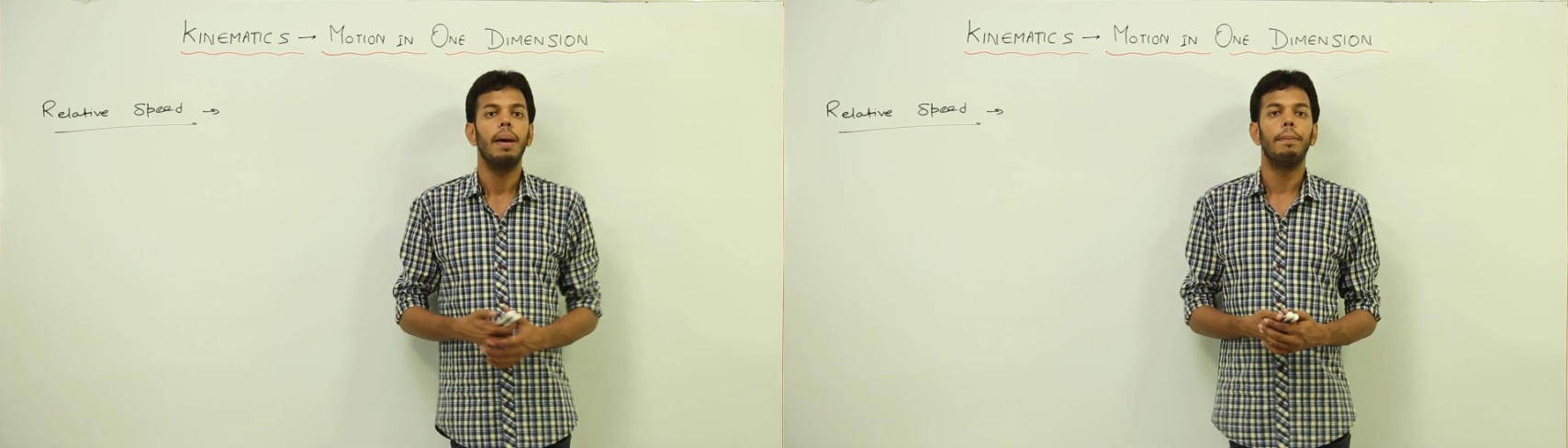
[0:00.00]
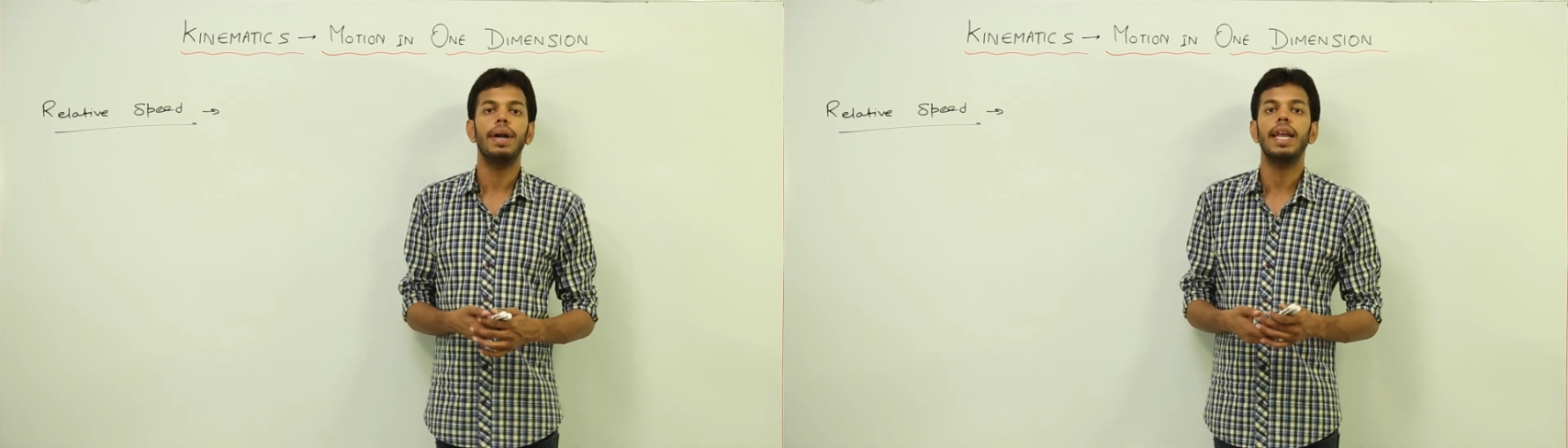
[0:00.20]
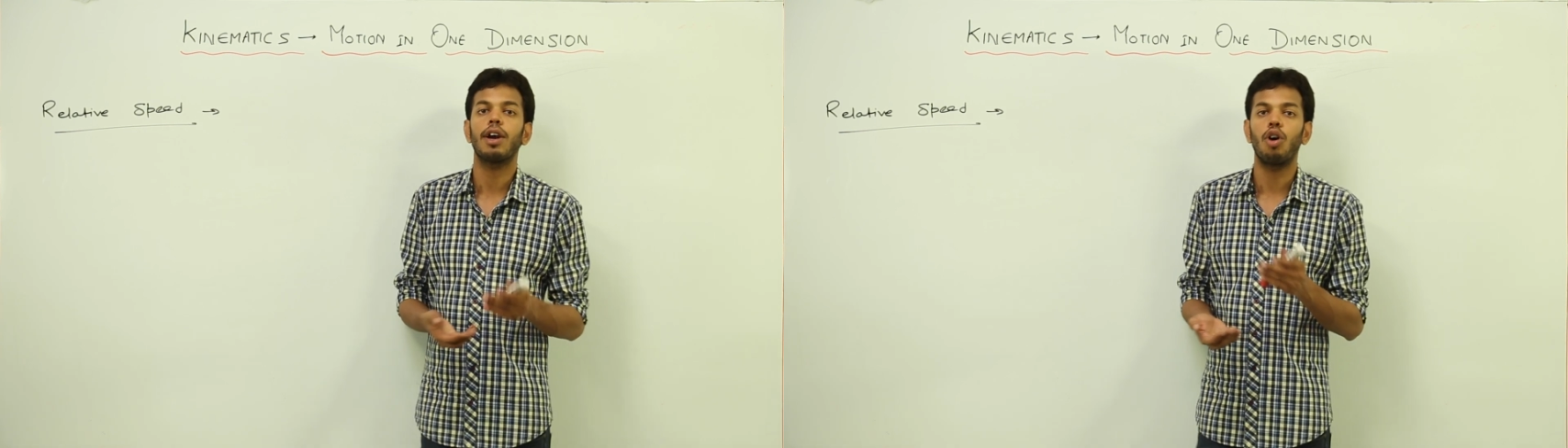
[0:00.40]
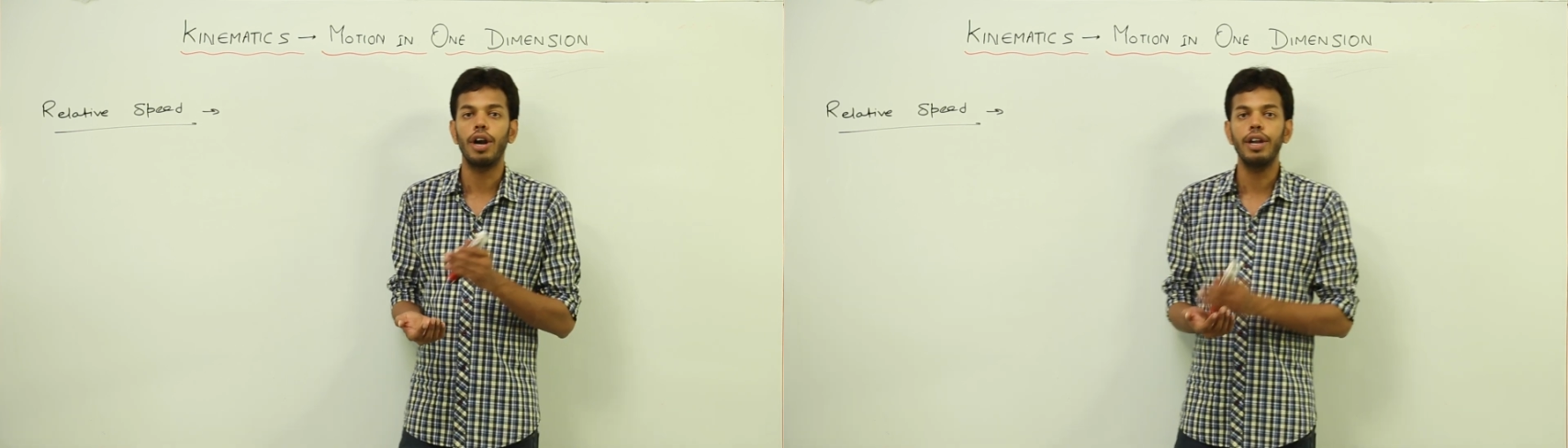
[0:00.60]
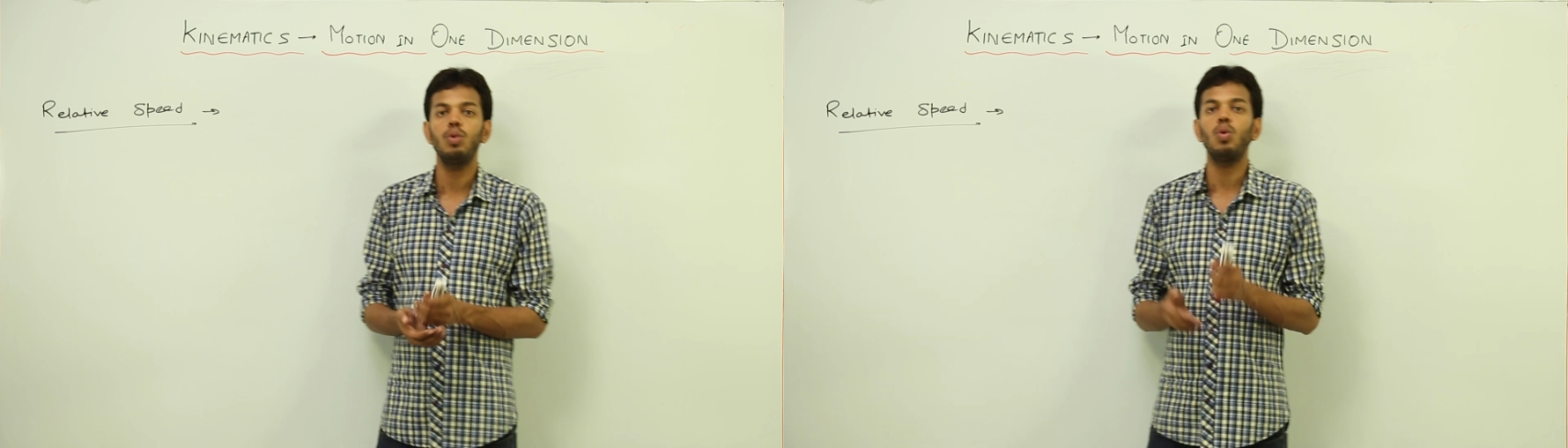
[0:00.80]
but
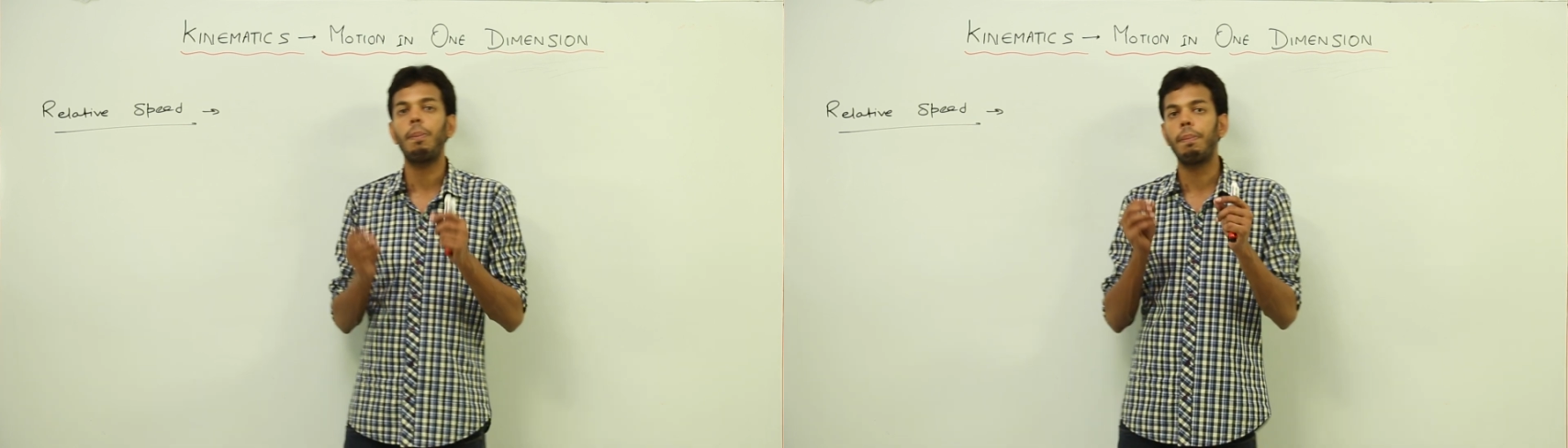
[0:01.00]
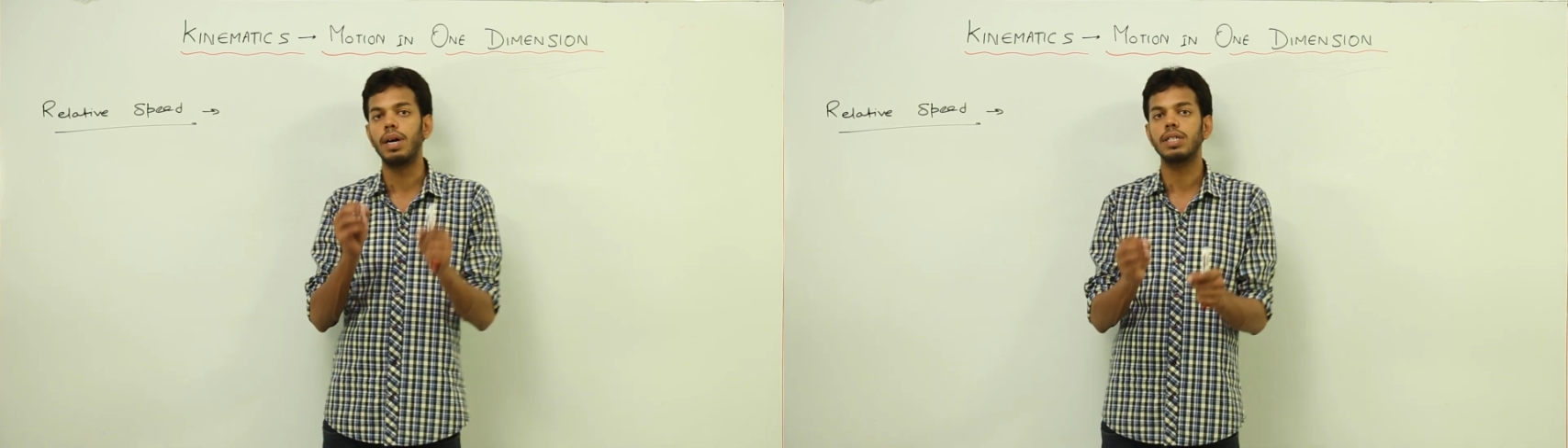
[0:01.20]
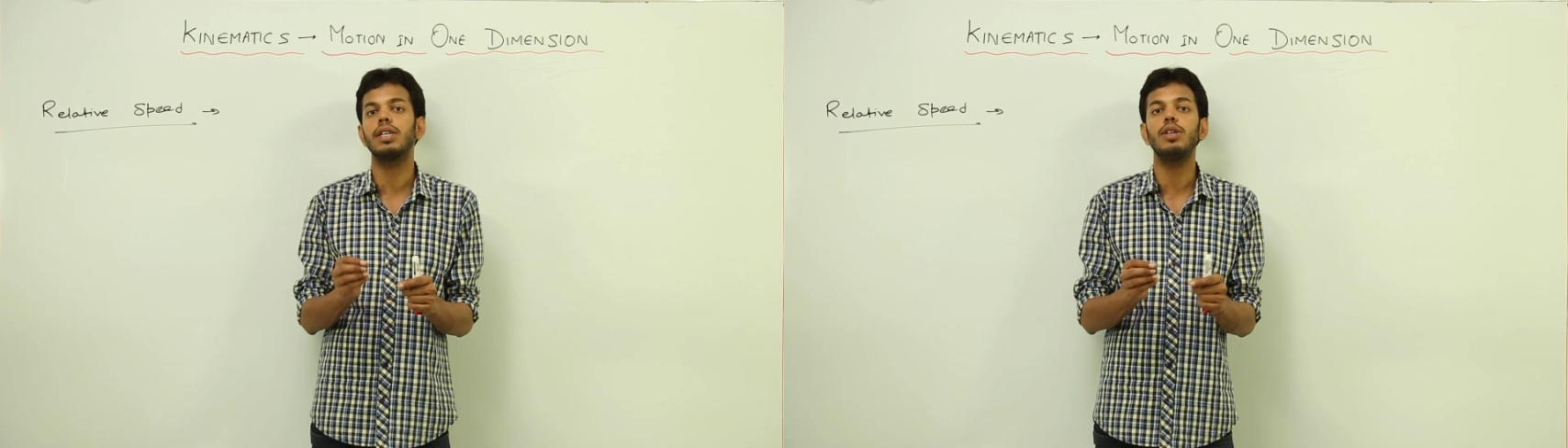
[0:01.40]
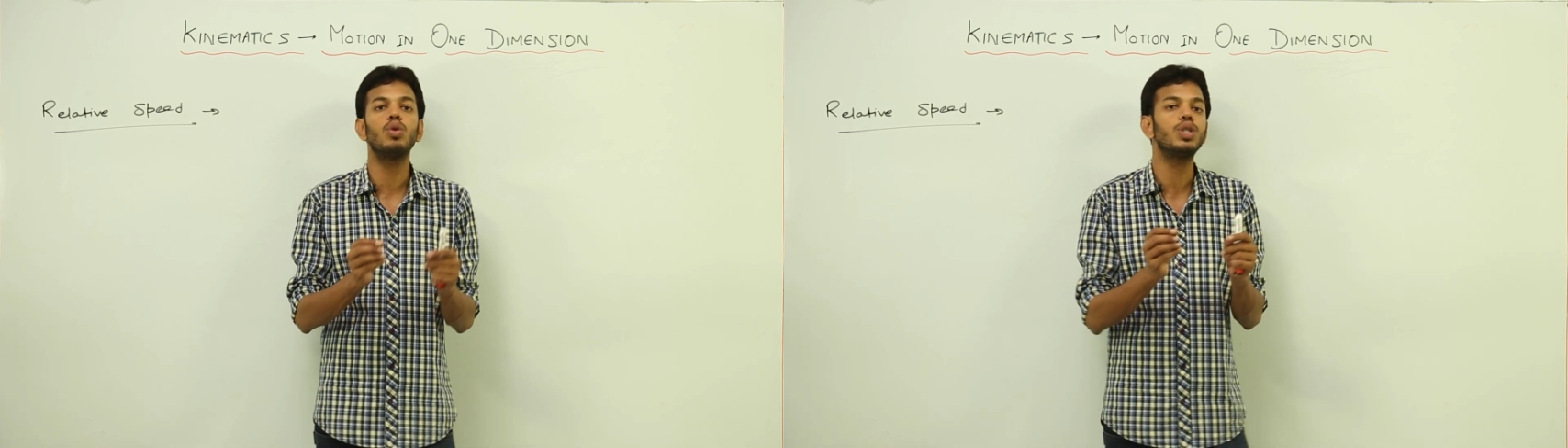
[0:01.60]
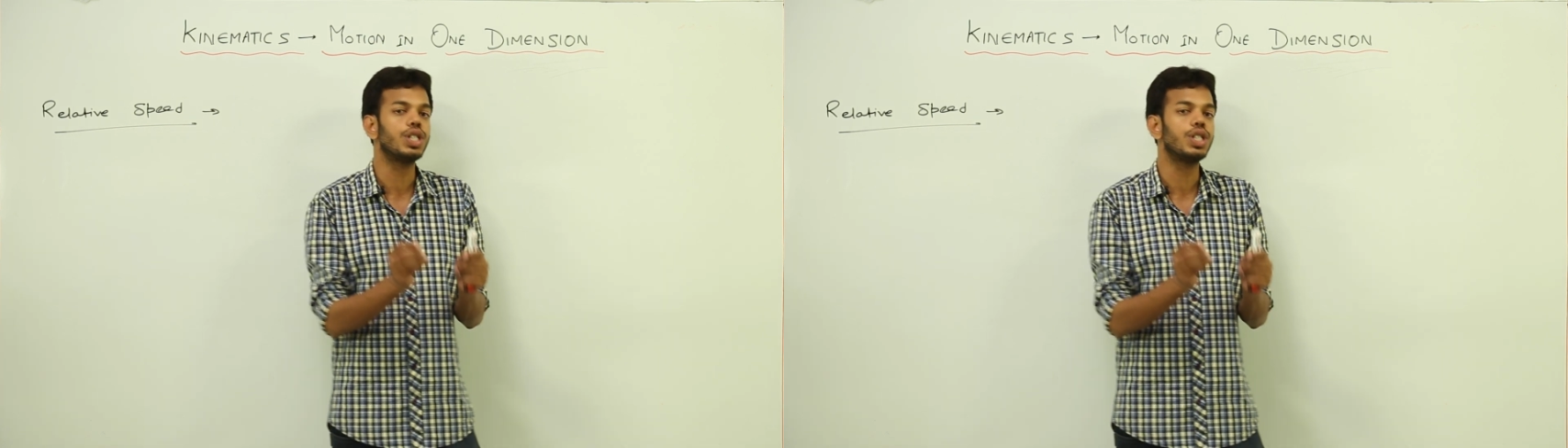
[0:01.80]
according to a person who's